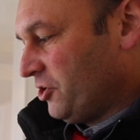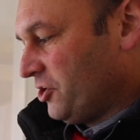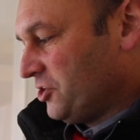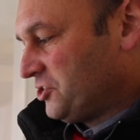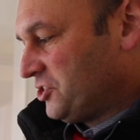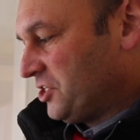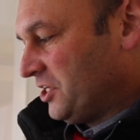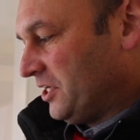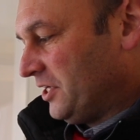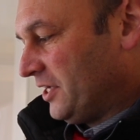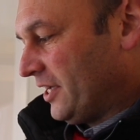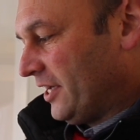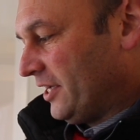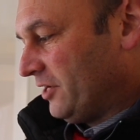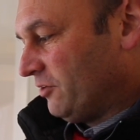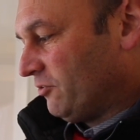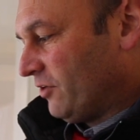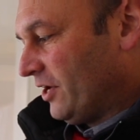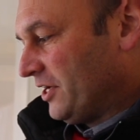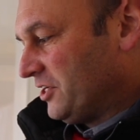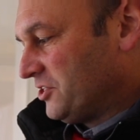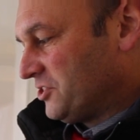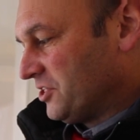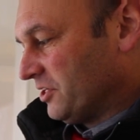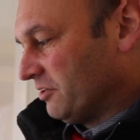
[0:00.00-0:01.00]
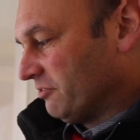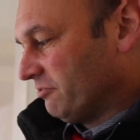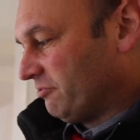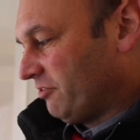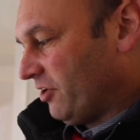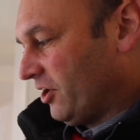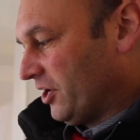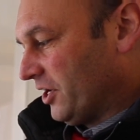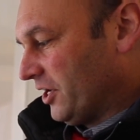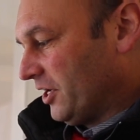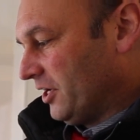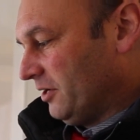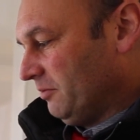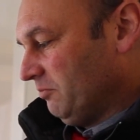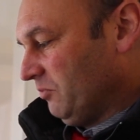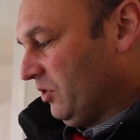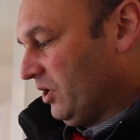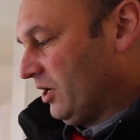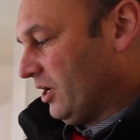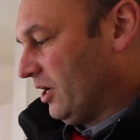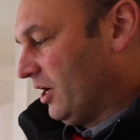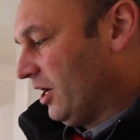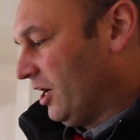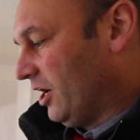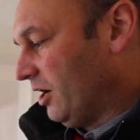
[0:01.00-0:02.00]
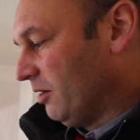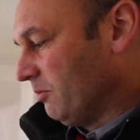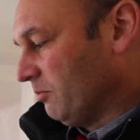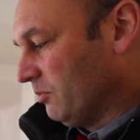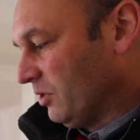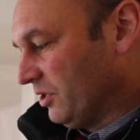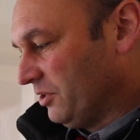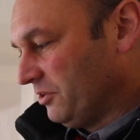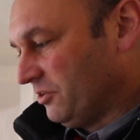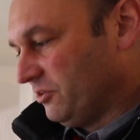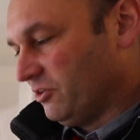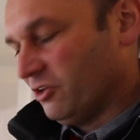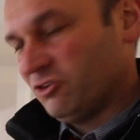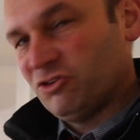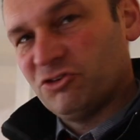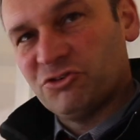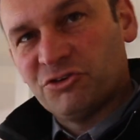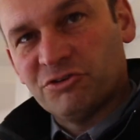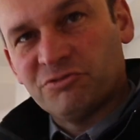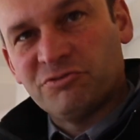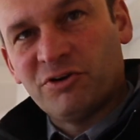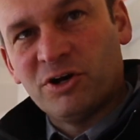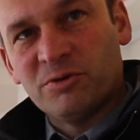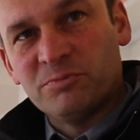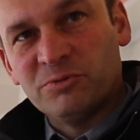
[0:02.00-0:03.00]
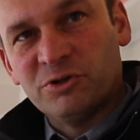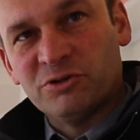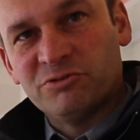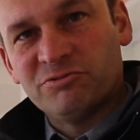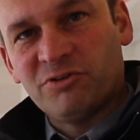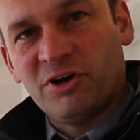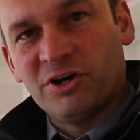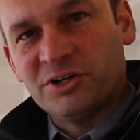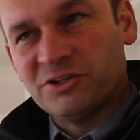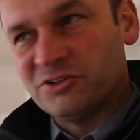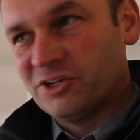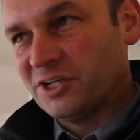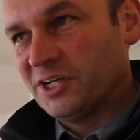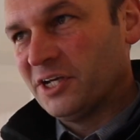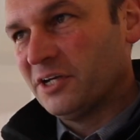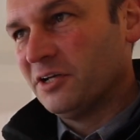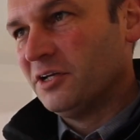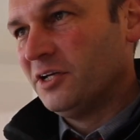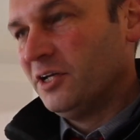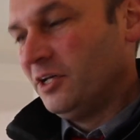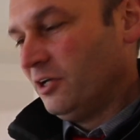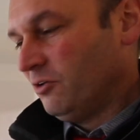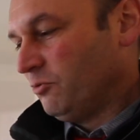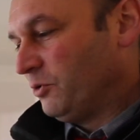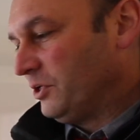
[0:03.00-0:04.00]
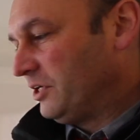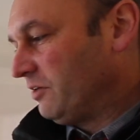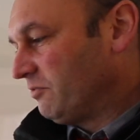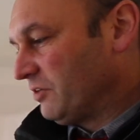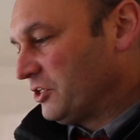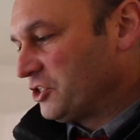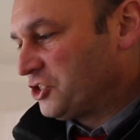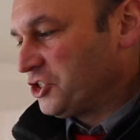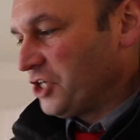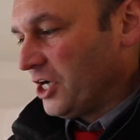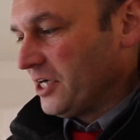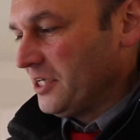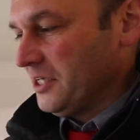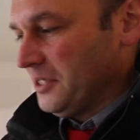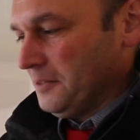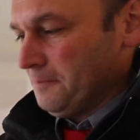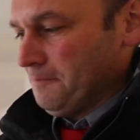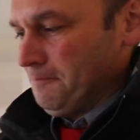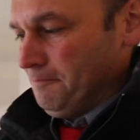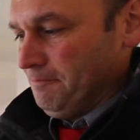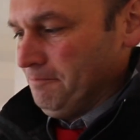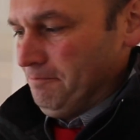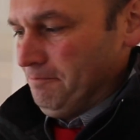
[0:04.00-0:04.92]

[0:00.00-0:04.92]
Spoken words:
13A rating fire, this is the foam you'd find in it. We give it a shake.